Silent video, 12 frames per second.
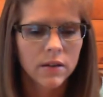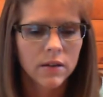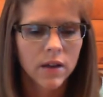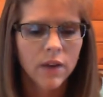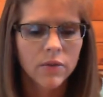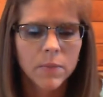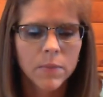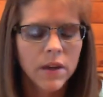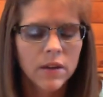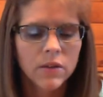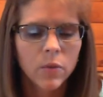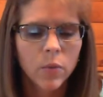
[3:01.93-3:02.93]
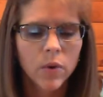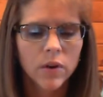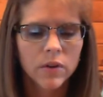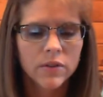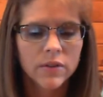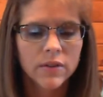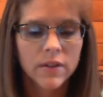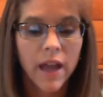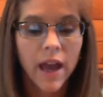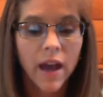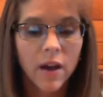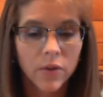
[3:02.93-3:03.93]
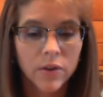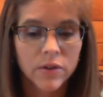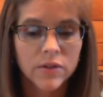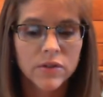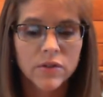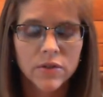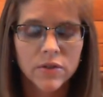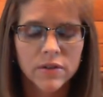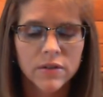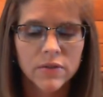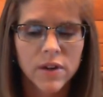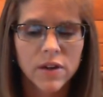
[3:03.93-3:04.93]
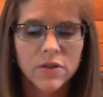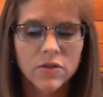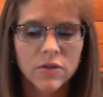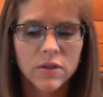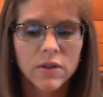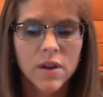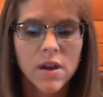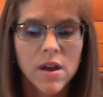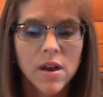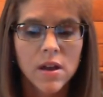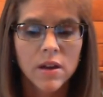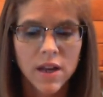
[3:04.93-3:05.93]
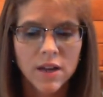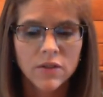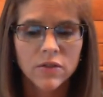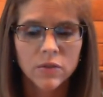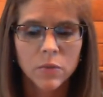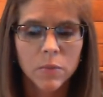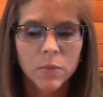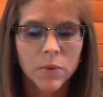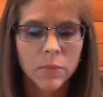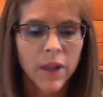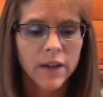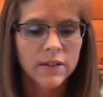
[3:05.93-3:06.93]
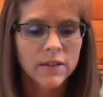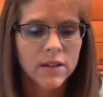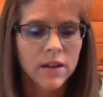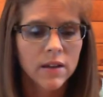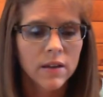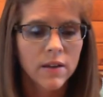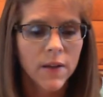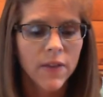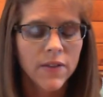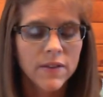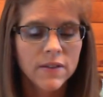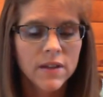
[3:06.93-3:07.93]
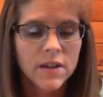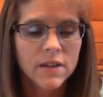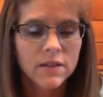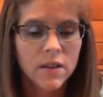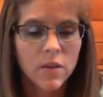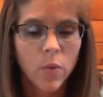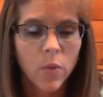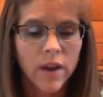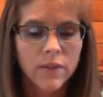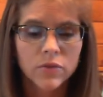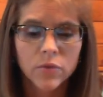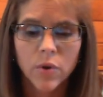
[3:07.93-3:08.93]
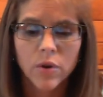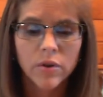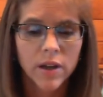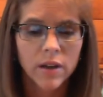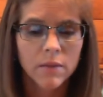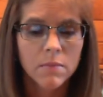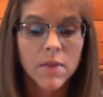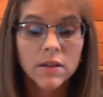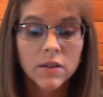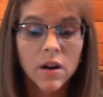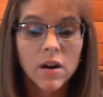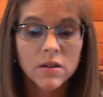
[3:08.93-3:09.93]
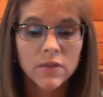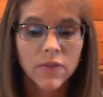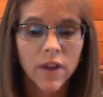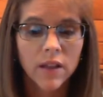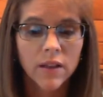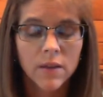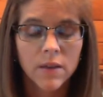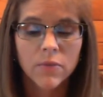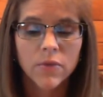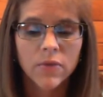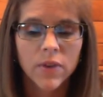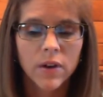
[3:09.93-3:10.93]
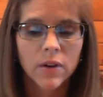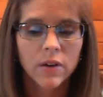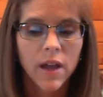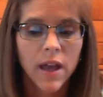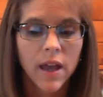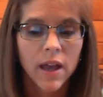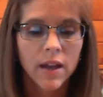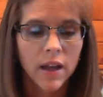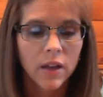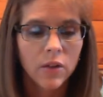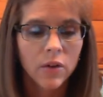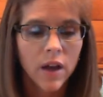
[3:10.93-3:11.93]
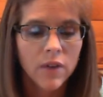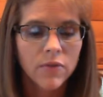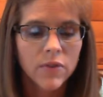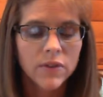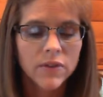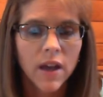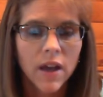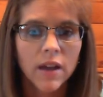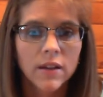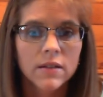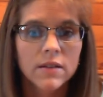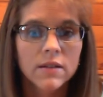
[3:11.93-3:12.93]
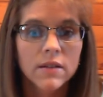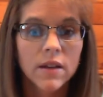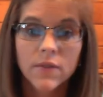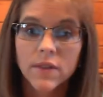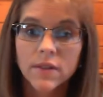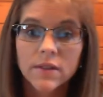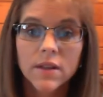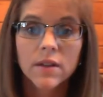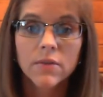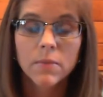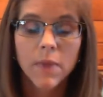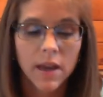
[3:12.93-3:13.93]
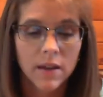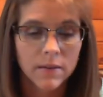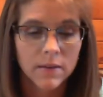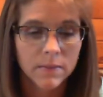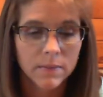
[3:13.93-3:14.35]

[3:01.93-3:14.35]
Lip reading: I repeated the words, now there is distress of nations with perplexity, the seas and the waves roaring, men's hearts failing them for fear. Now look out for the sign of the Son of Man.